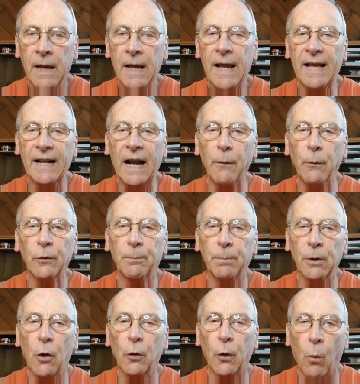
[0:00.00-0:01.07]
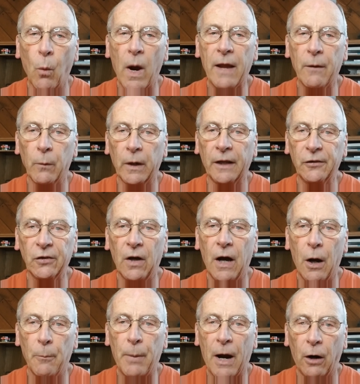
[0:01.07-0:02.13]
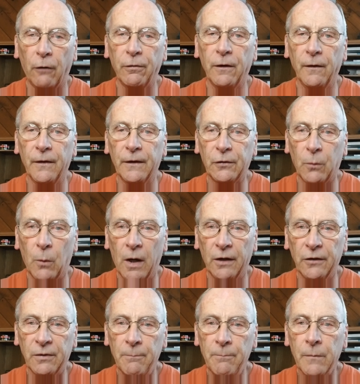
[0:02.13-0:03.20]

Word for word: And I was blown away when I saw how powerful this was.